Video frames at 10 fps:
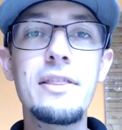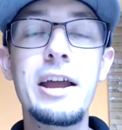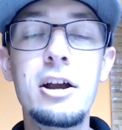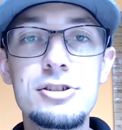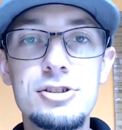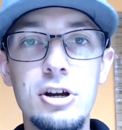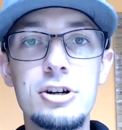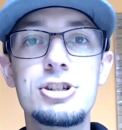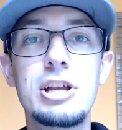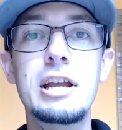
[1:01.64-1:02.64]
they are
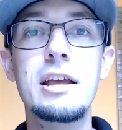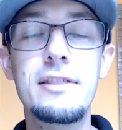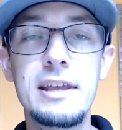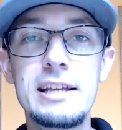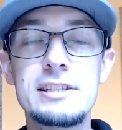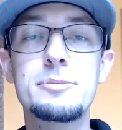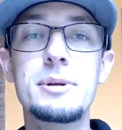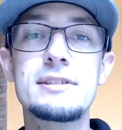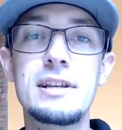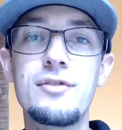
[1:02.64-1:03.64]
searching these
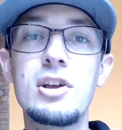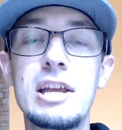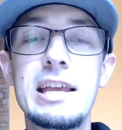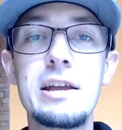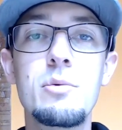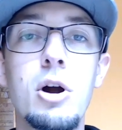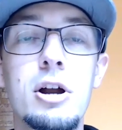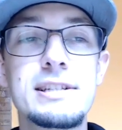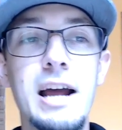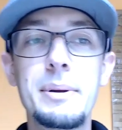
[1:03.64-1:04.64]
specific
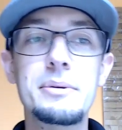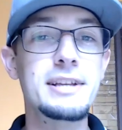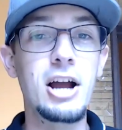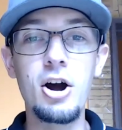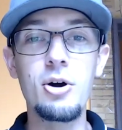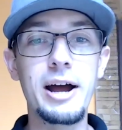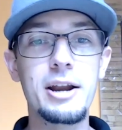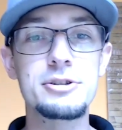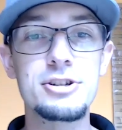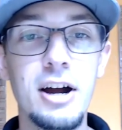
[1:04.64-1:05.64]
keywords. Now people say, oh, I know
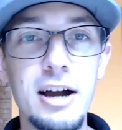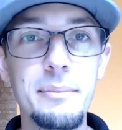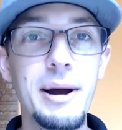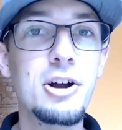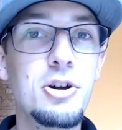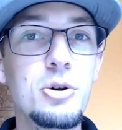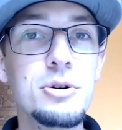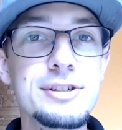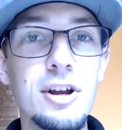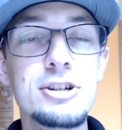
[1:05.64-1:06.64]
what you're talking about, Google
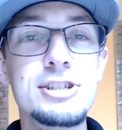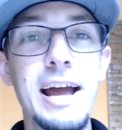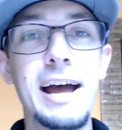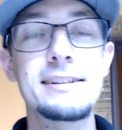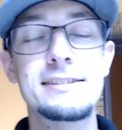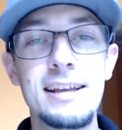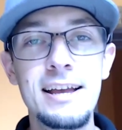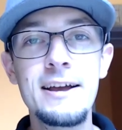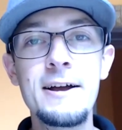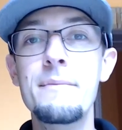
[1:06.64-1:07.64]
search ads.
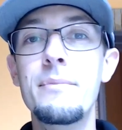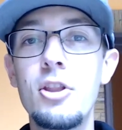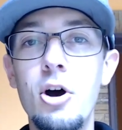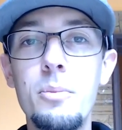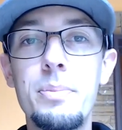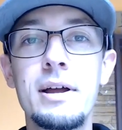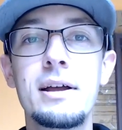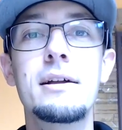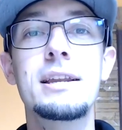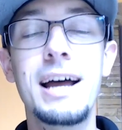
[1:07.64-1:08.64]
Nope,
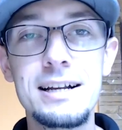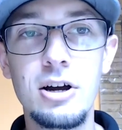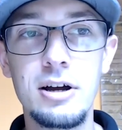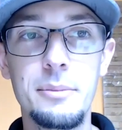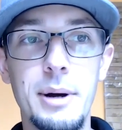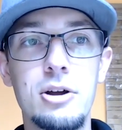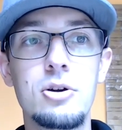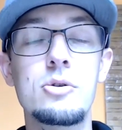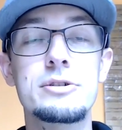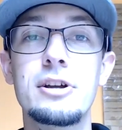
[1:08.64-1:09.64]
not talking about
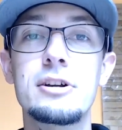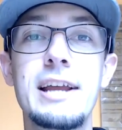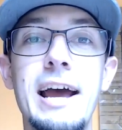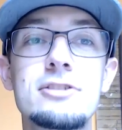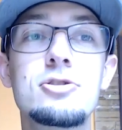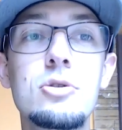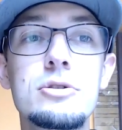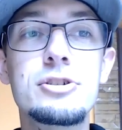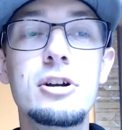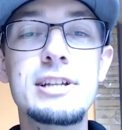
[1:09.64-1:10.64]
Google search ads. Google
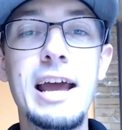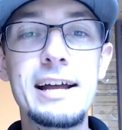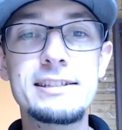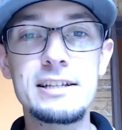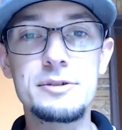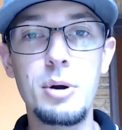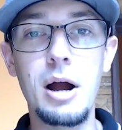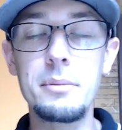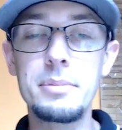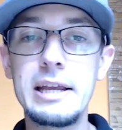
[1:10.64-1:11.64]
search ads is
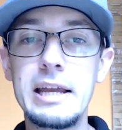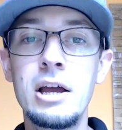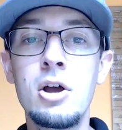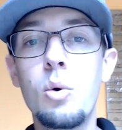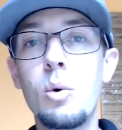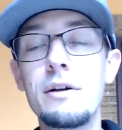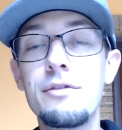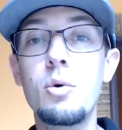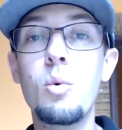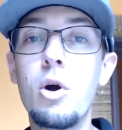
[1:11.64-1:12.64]
probably one of
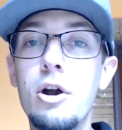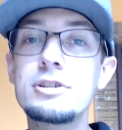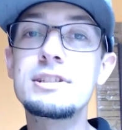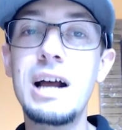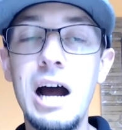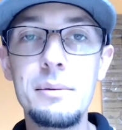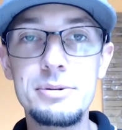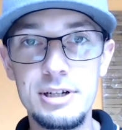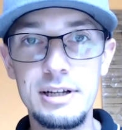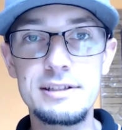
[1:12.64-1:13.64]
the worst
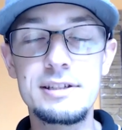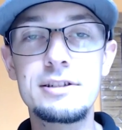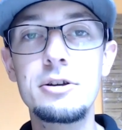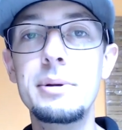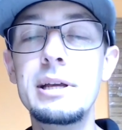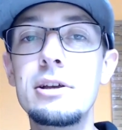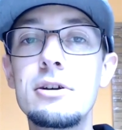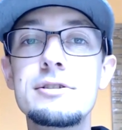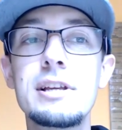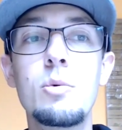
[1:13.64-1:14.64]
options to be
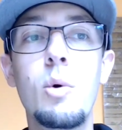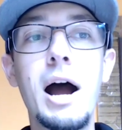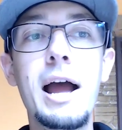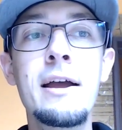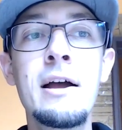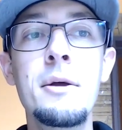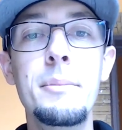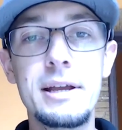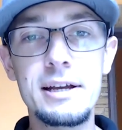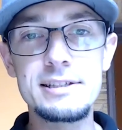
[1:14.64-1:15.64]
using. Why?
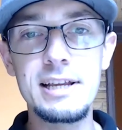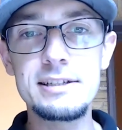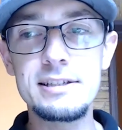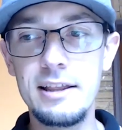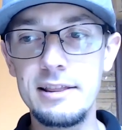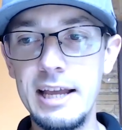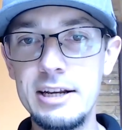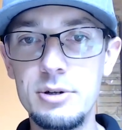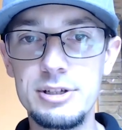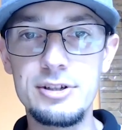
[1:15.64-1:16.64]
Because yes, they
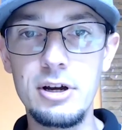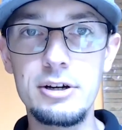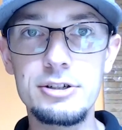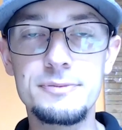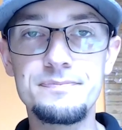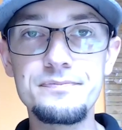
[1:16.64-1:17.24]
do a search,